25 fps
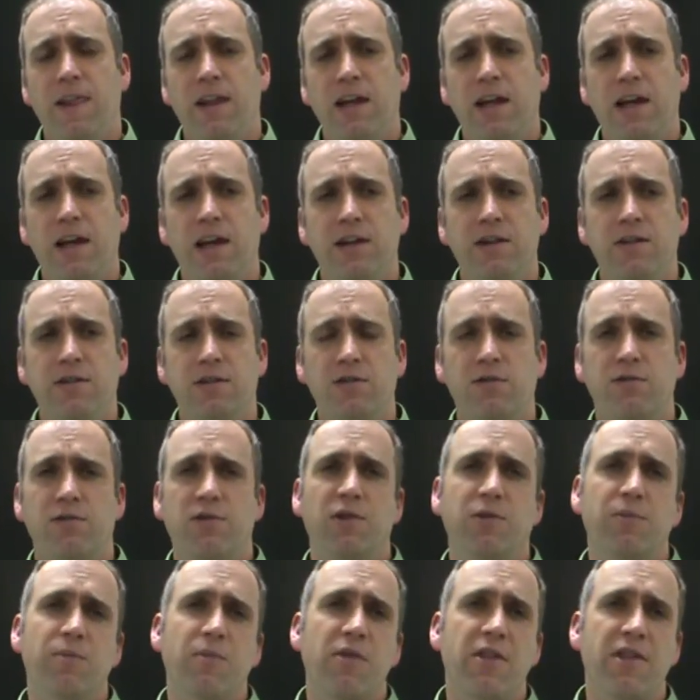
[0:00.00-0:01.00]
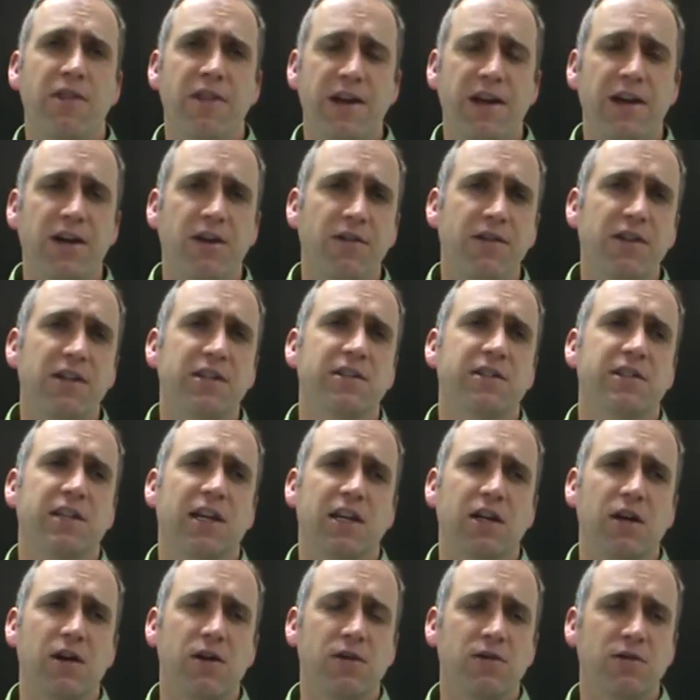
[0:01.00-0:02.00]
And from there then
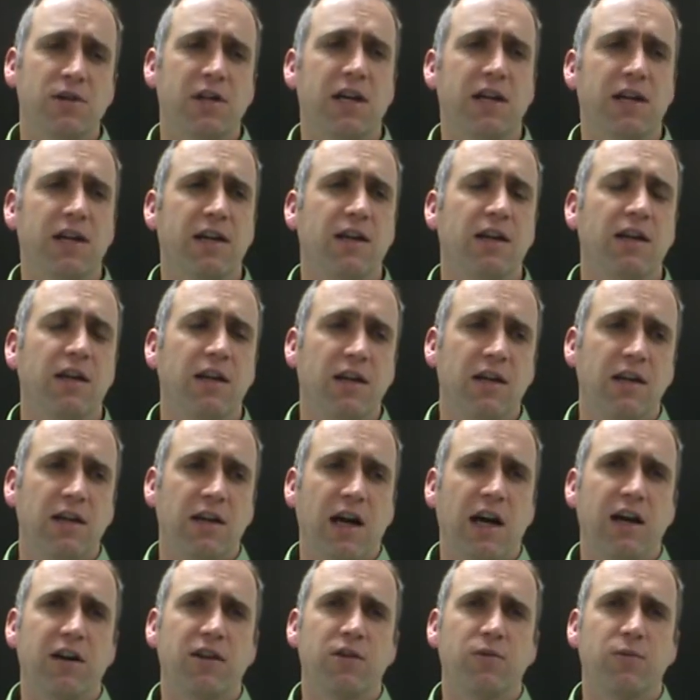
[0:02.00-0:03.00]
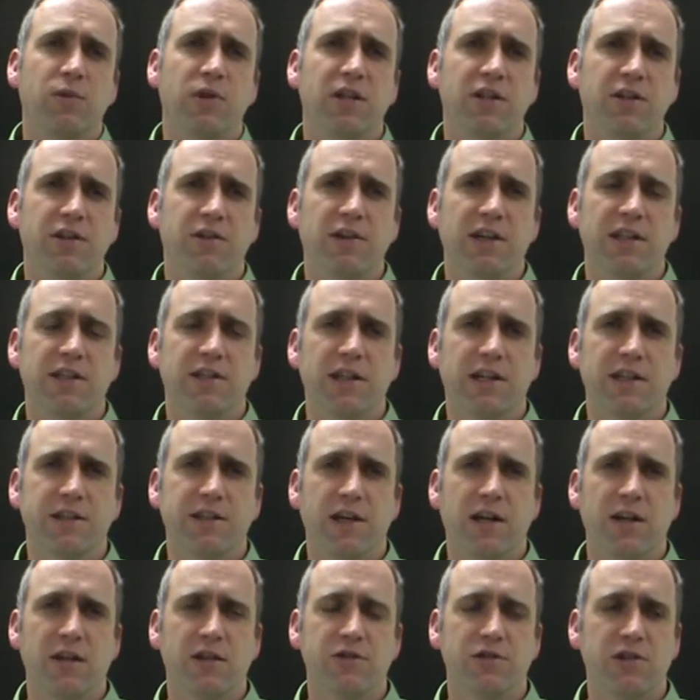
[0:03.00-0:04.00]
saying, okay, how can we integrate
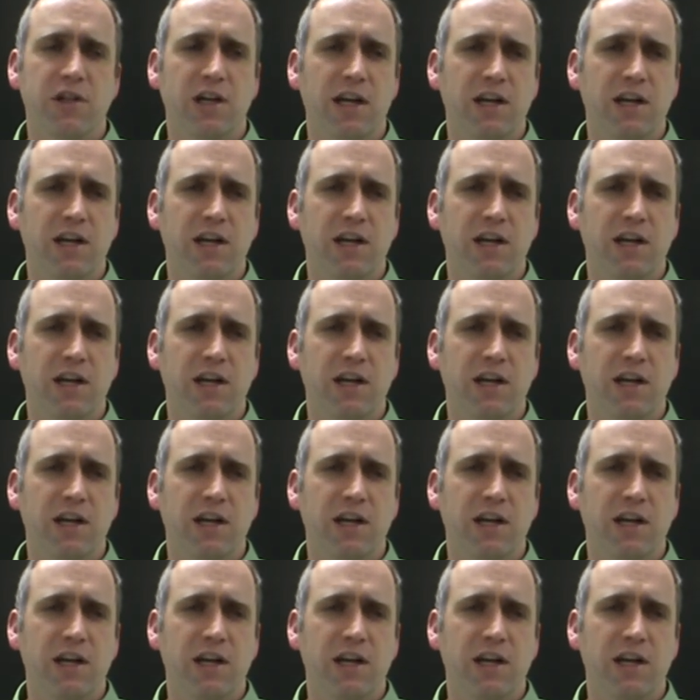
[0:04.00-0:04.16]
technology?